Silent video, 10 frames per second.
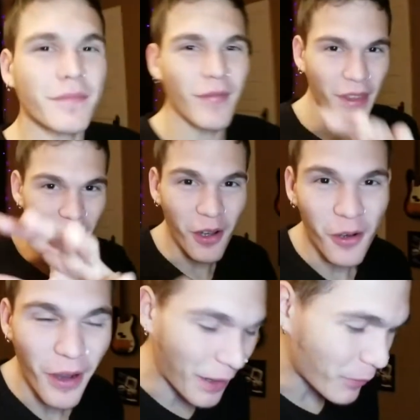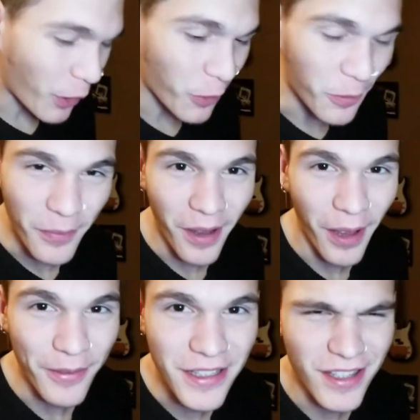Yo, I'm home,
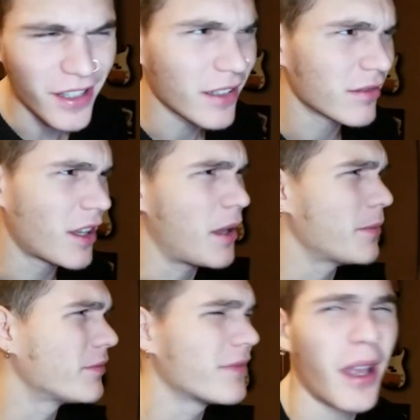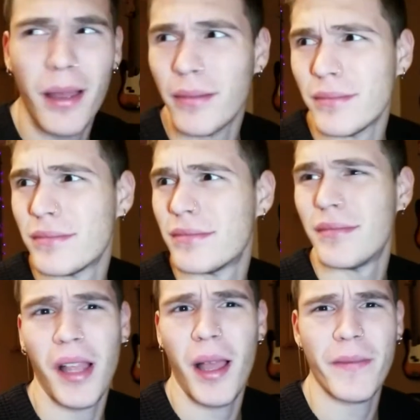obviously. I'm, I'm
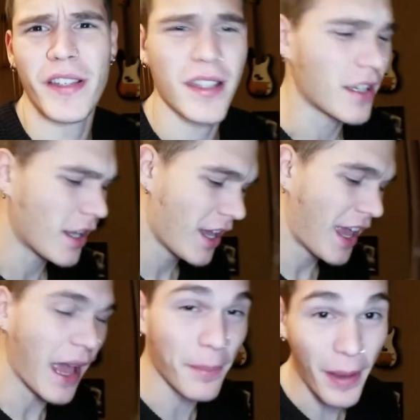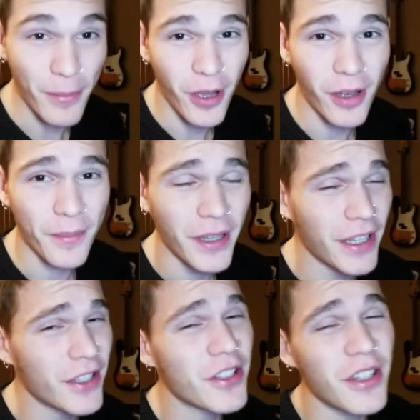obviously. And my mom,
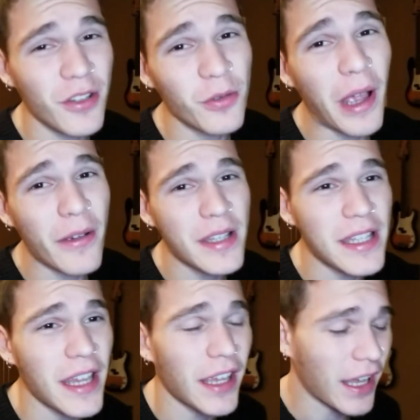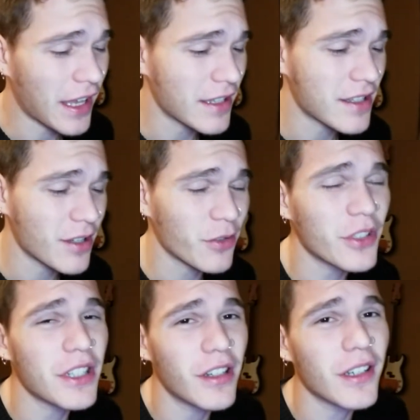she knew I was sick, and so she
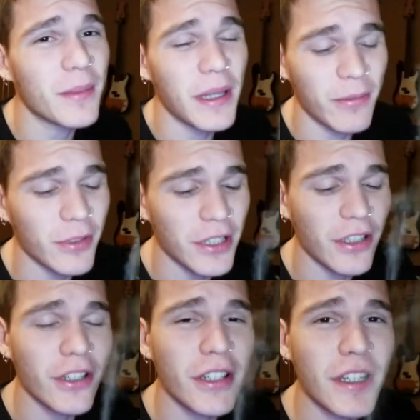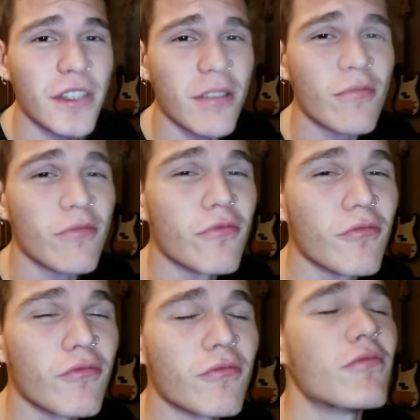hooked me up with the goodies.
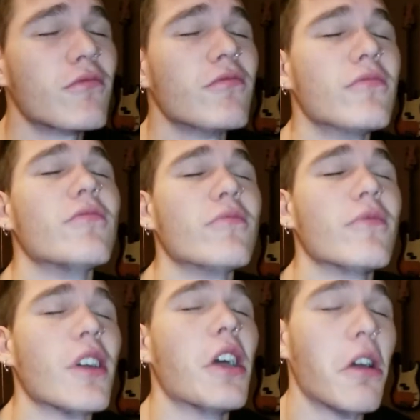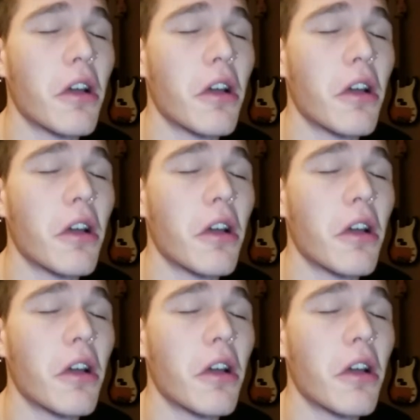Uh,